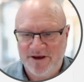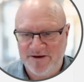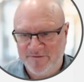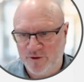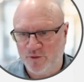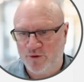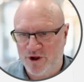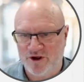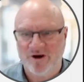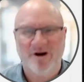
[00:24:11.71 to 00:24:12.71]
if you
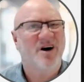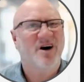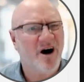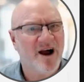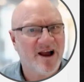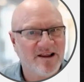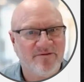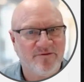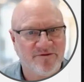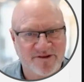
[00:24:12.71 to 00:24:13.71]
wish, higher
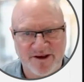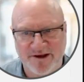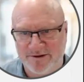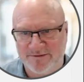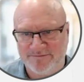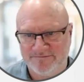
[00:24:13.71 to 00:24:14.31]
level skill.